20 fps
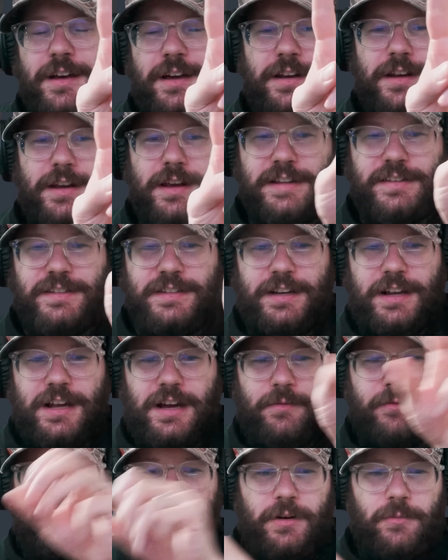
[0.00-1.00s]
needs to
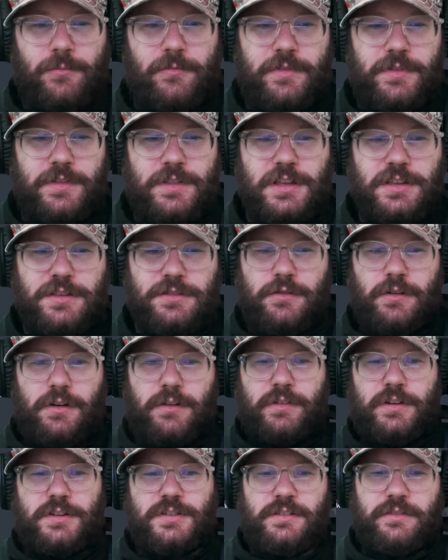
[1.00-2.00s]
come from the
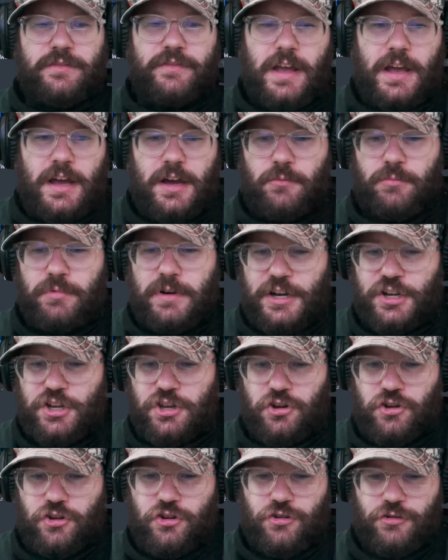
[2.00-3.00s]
universe of Albrecht
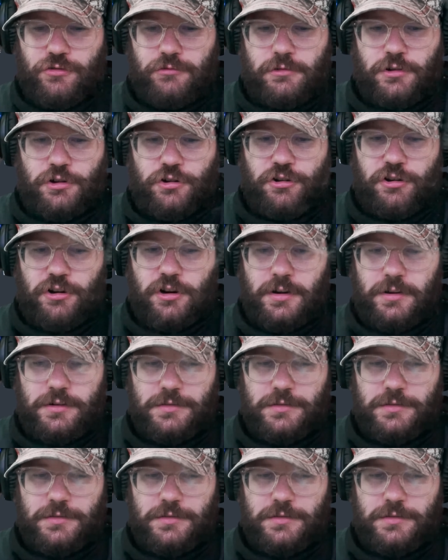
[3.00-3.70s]
Dürer,